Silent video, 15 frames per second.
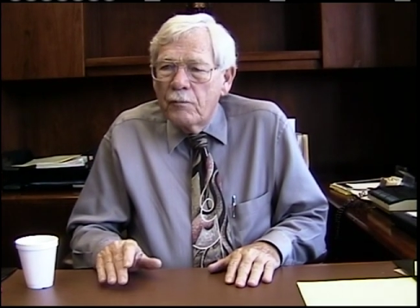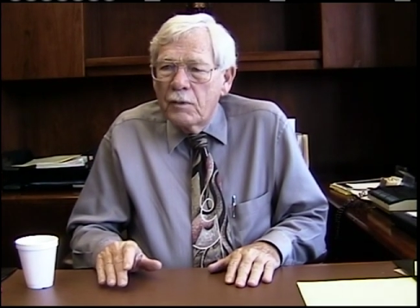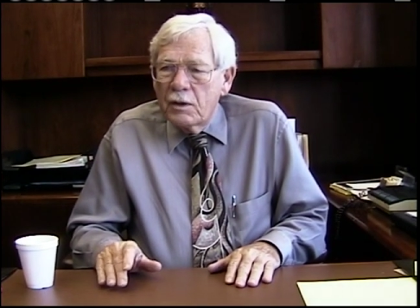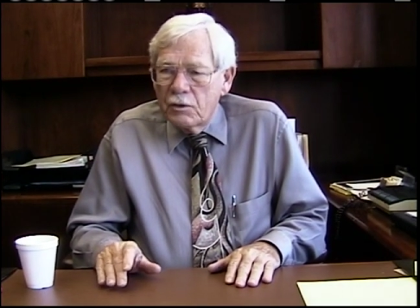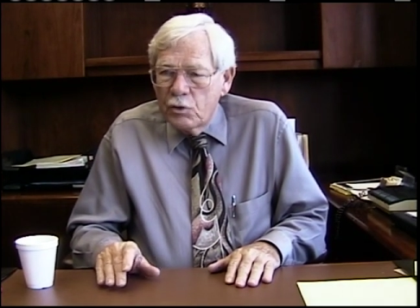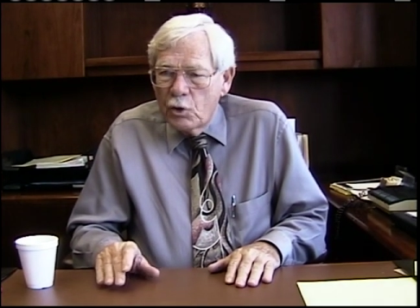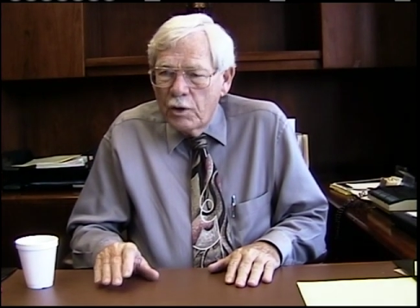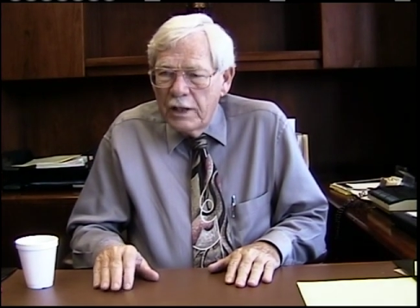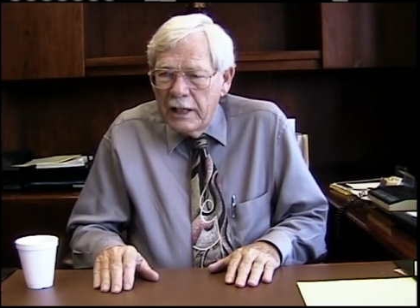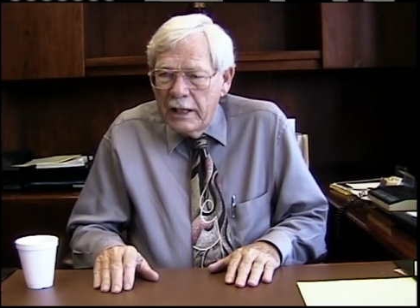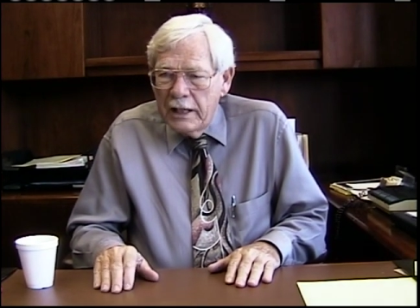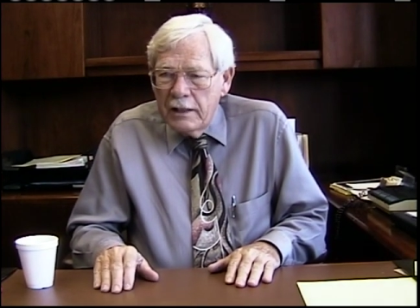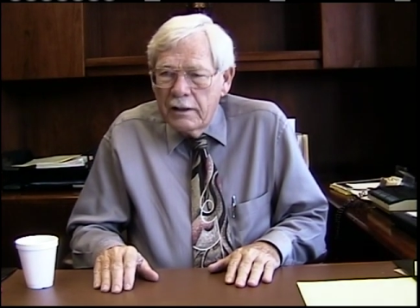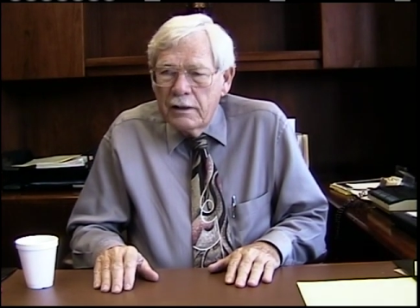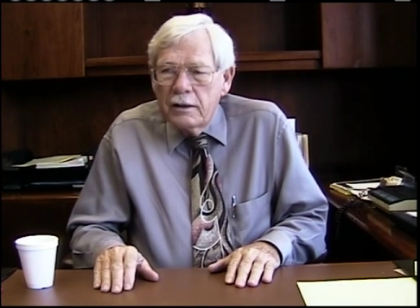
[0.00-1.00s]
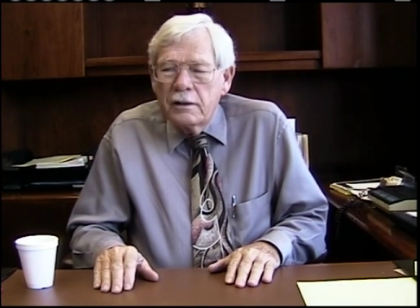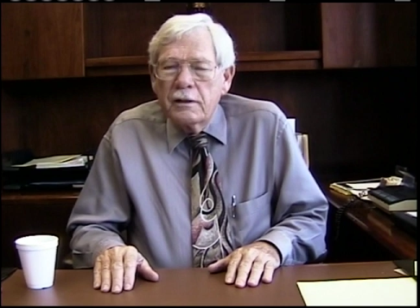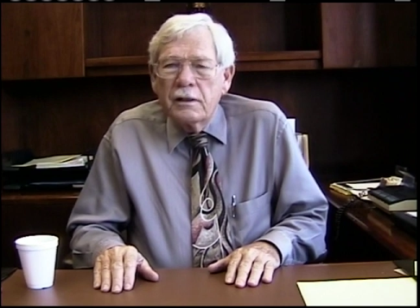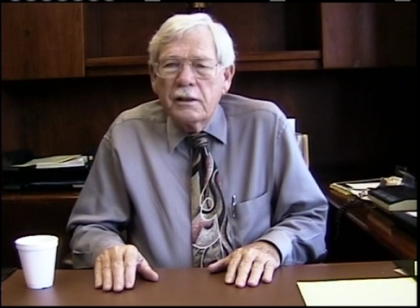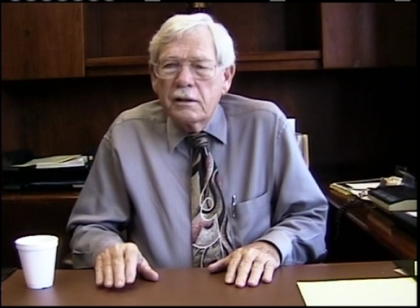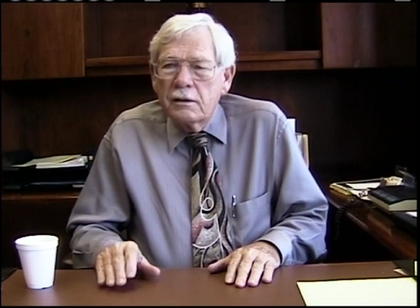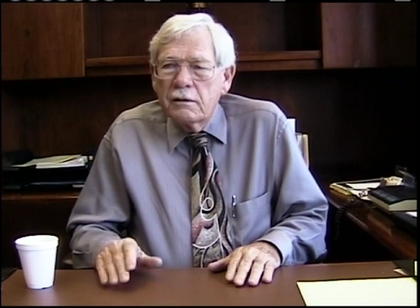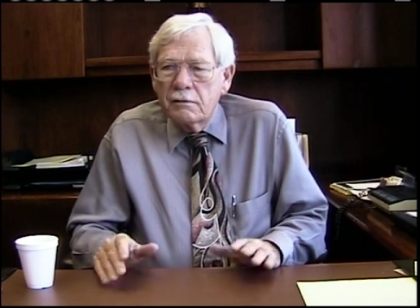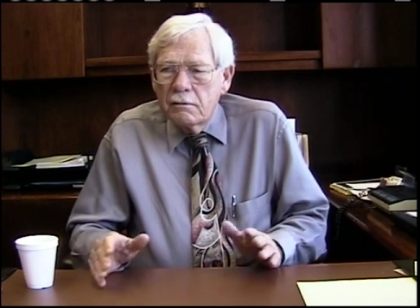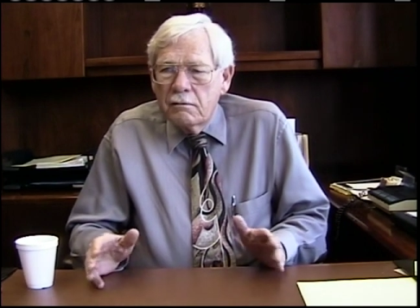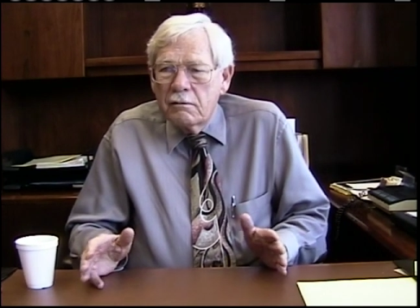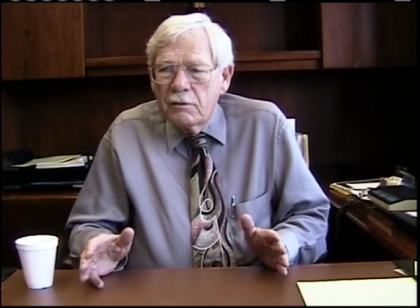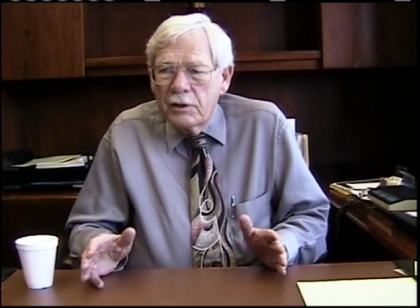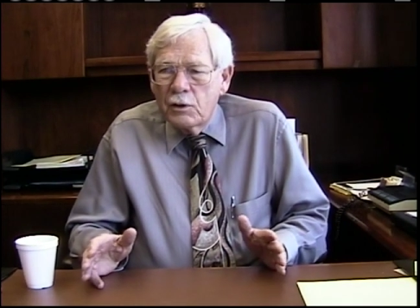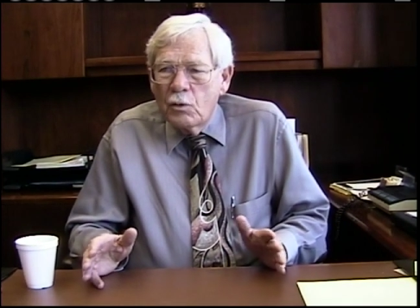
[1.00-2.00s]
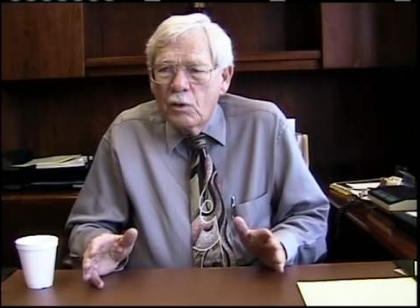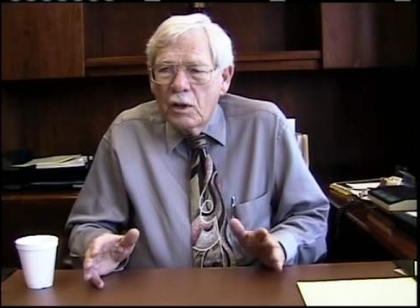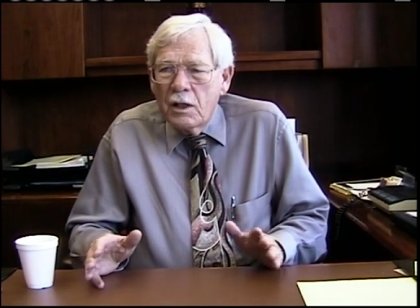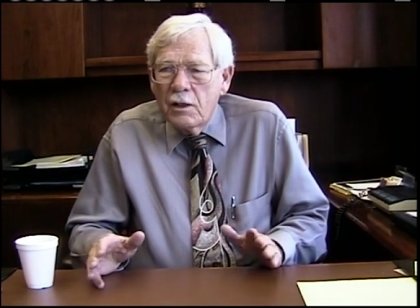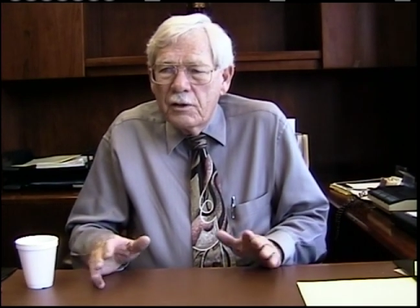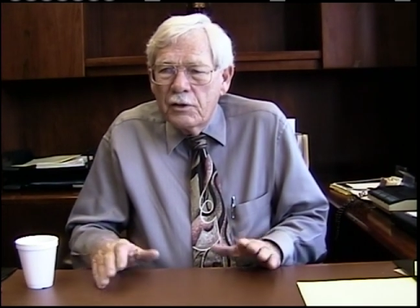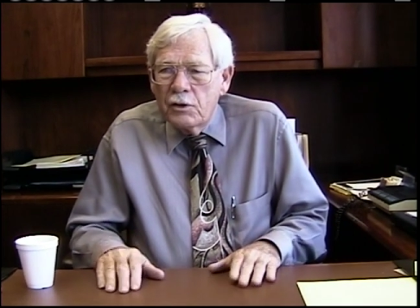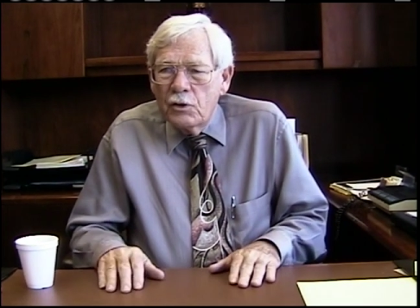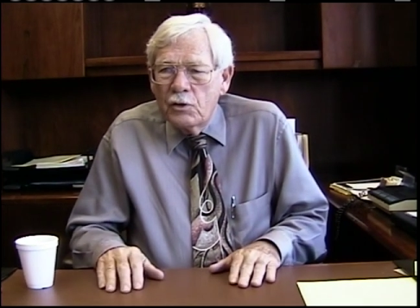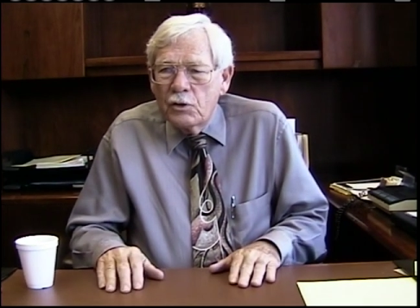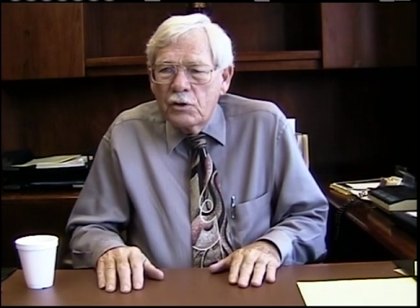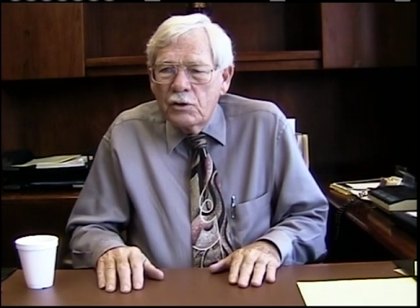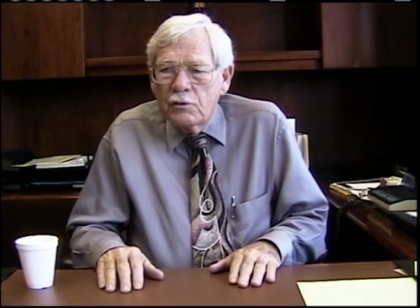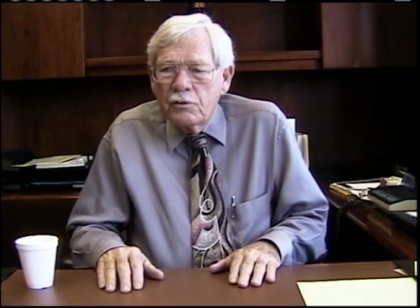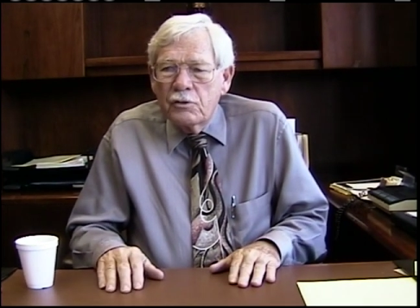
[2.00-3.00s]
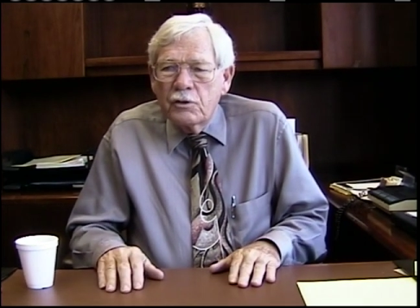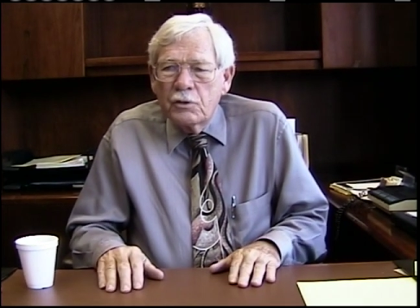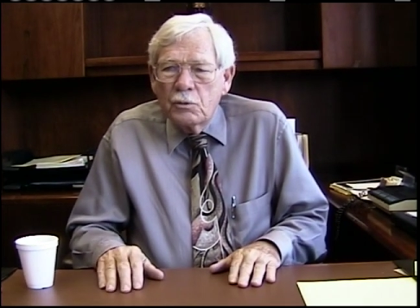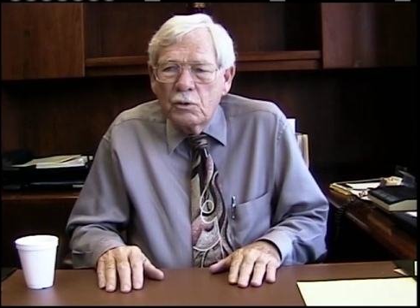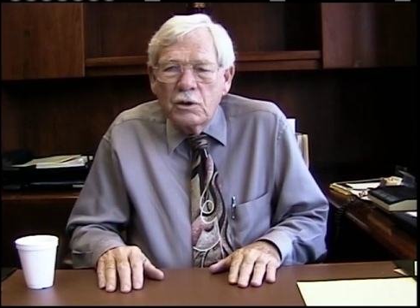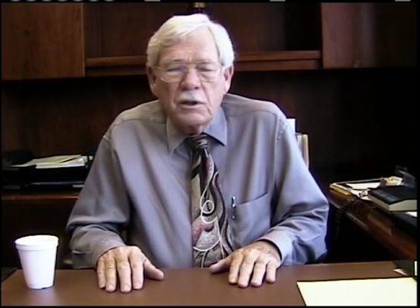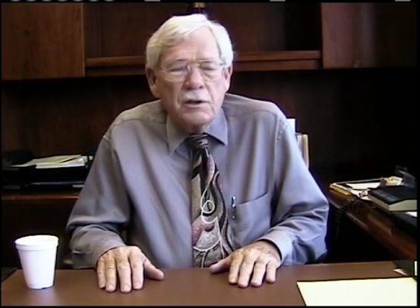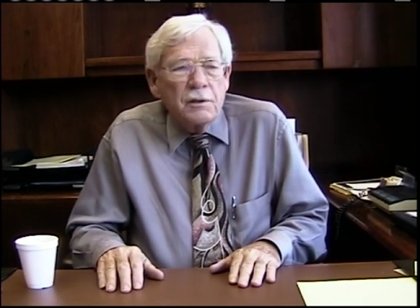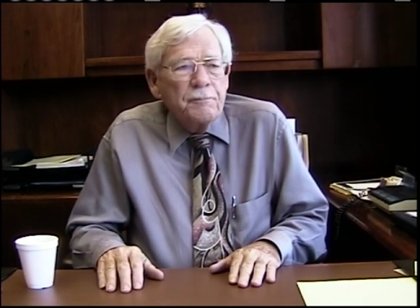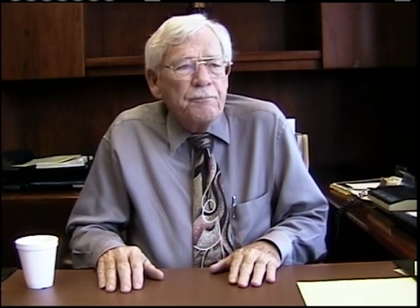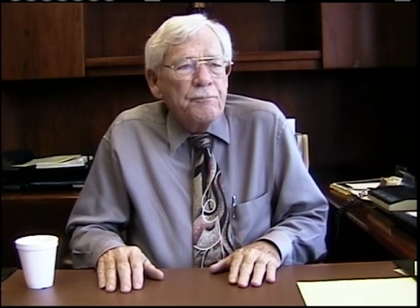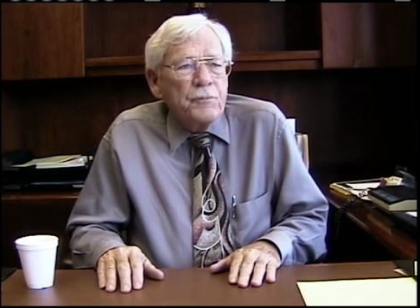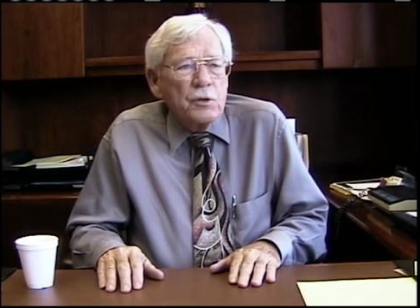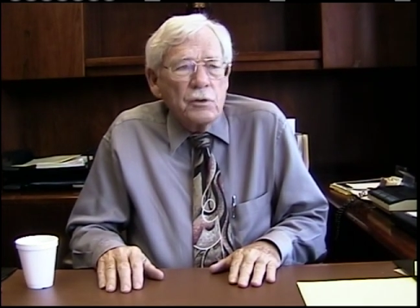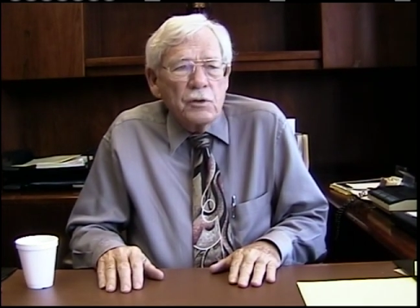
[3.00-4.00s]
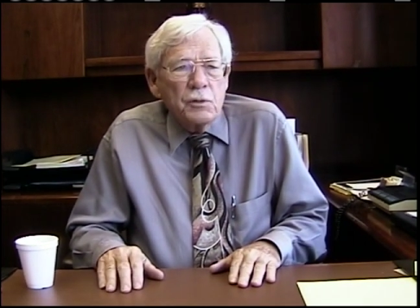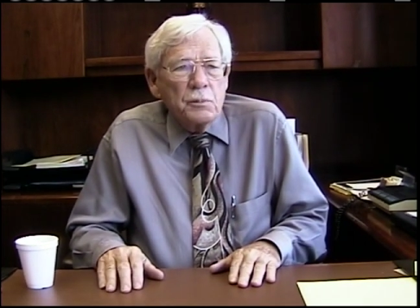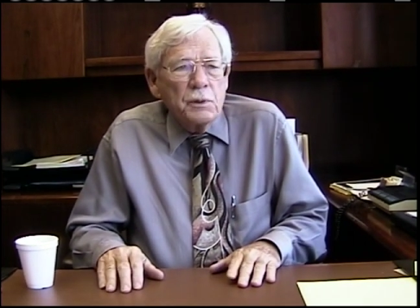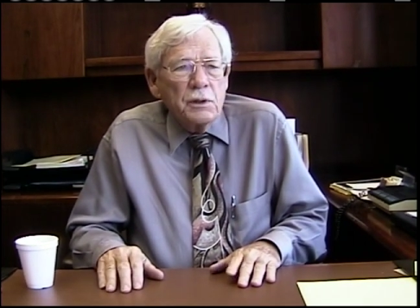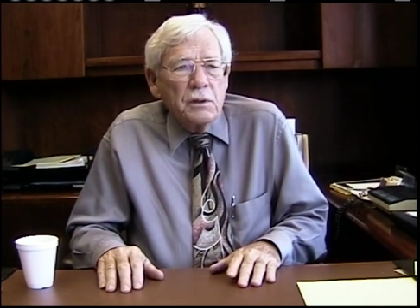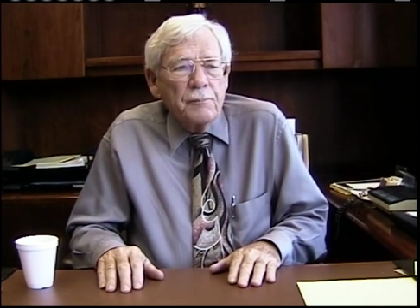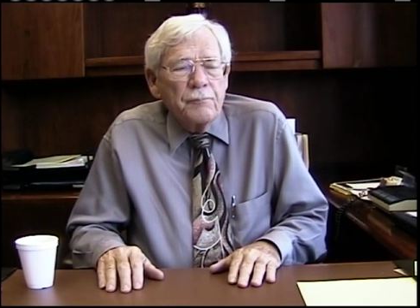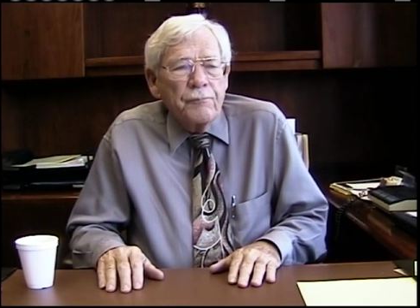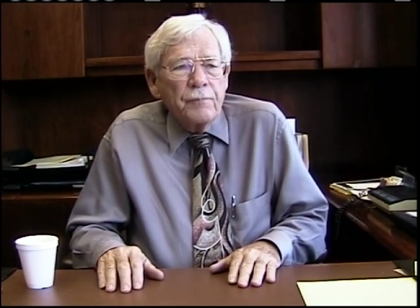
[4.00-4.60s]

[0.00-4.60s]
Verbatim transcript: the drain and not require the use of good water, so to speak.